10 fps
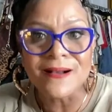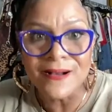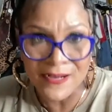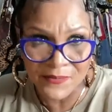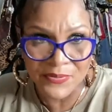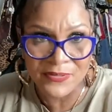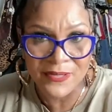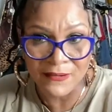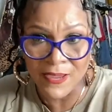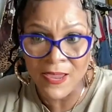up.
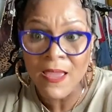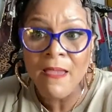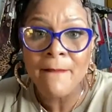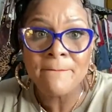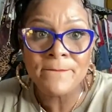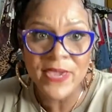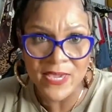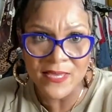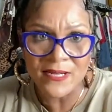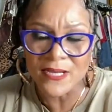Okay?
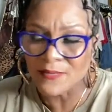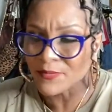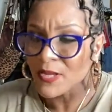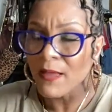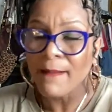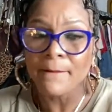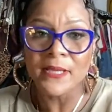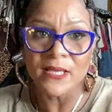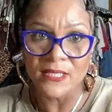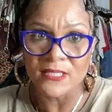Pick it up
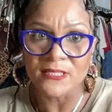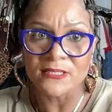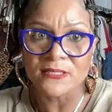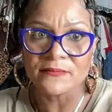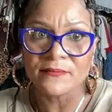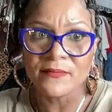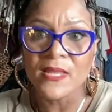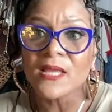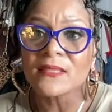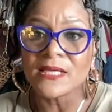because
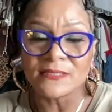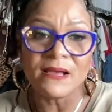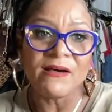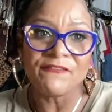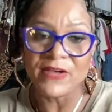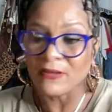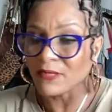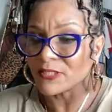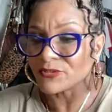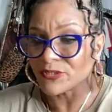that's how I found
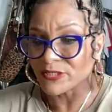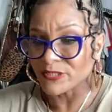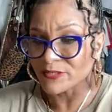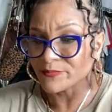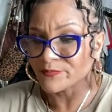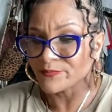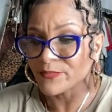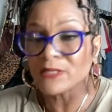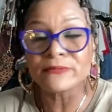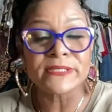that dress.
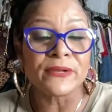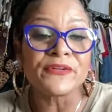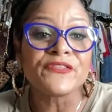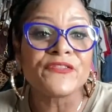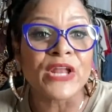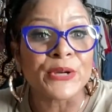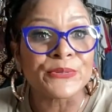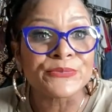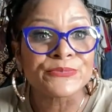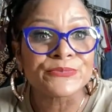It was on the floor.
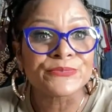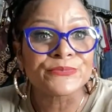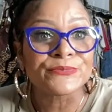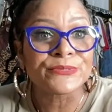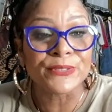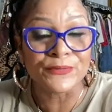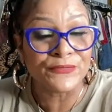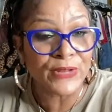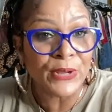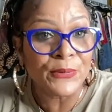On the
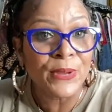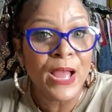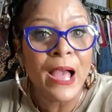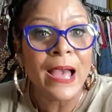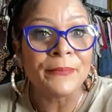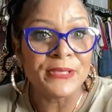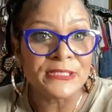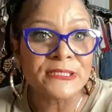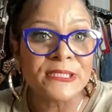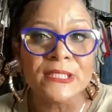floor. I
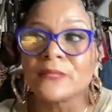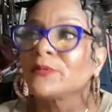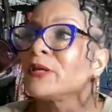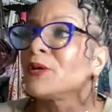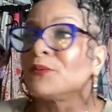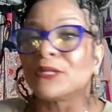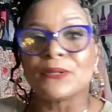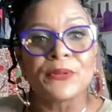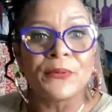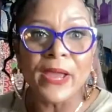picked it up. Wasn't
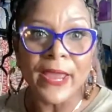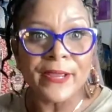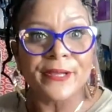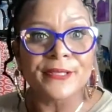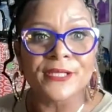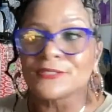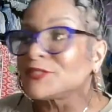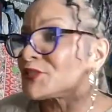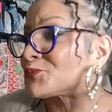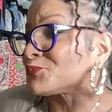on no hanger, nothing. It
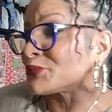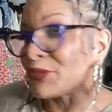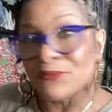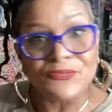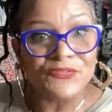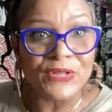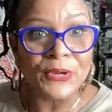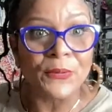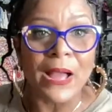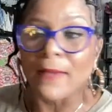just was on the
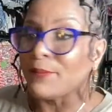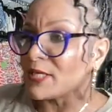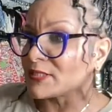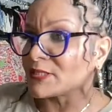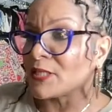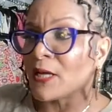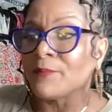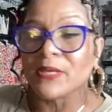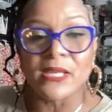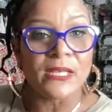floor. I picked it
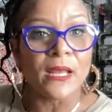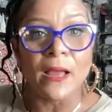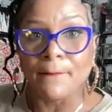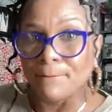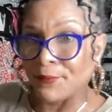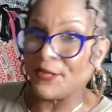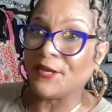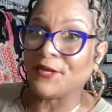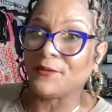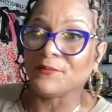up and
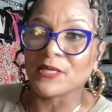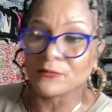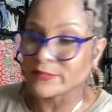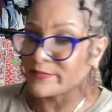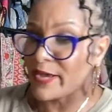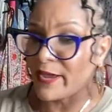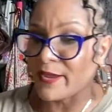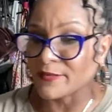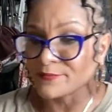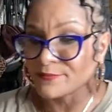bam, it was mine.